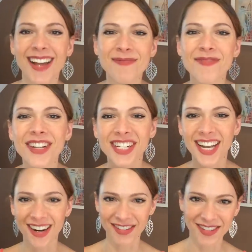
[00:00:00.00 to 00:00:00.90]
I
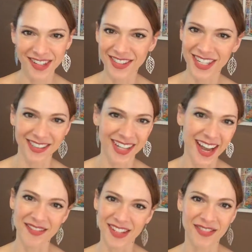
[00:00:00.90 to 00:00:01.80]
appreciate everyone who's here
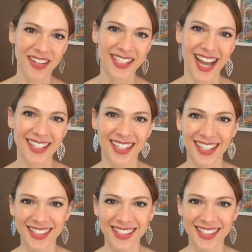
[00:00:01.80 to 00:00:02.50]
live. That's fantastic.